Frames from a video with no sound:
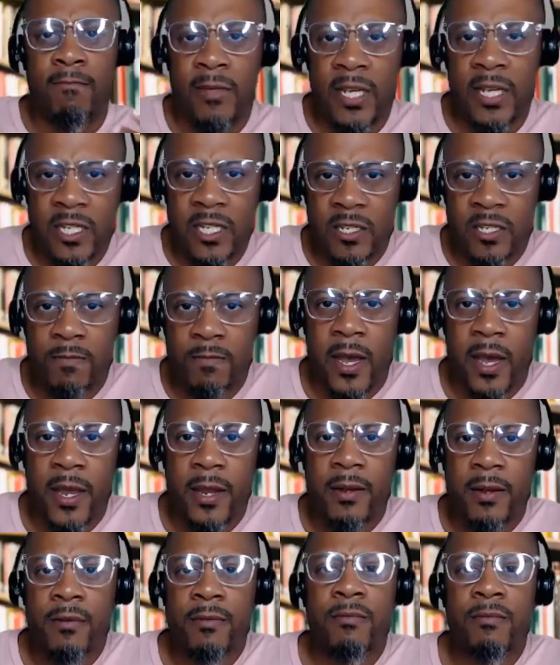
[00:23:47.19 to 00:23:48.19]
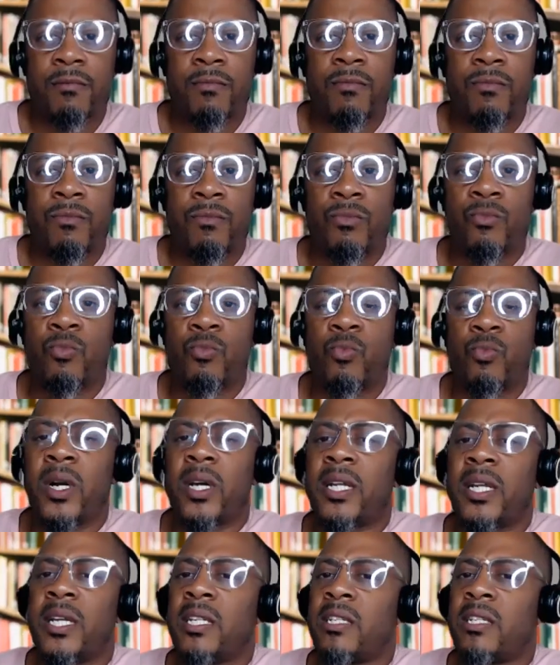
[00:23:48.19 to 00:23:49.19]
inspire,
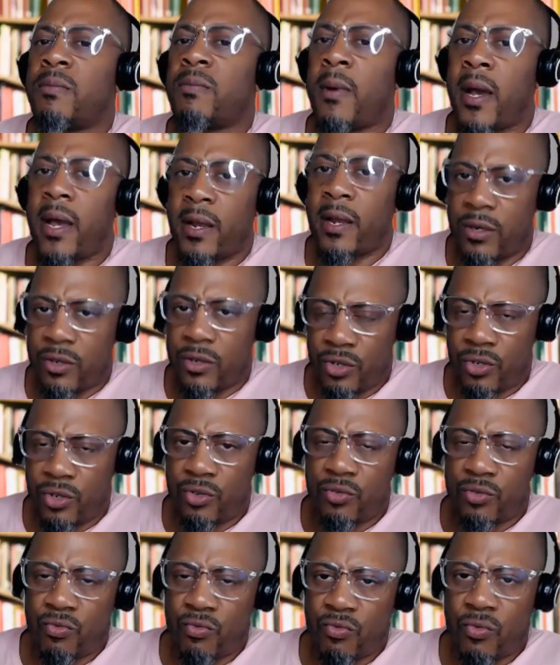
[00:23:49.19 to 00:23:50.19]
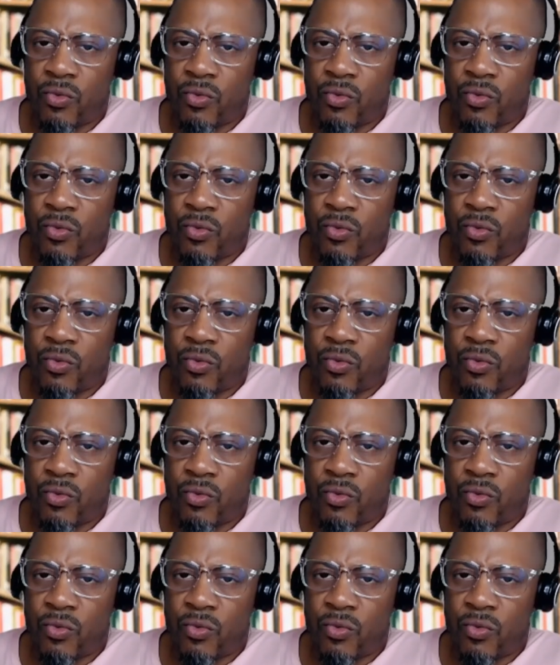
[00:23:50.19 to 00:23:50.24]
what inspires you?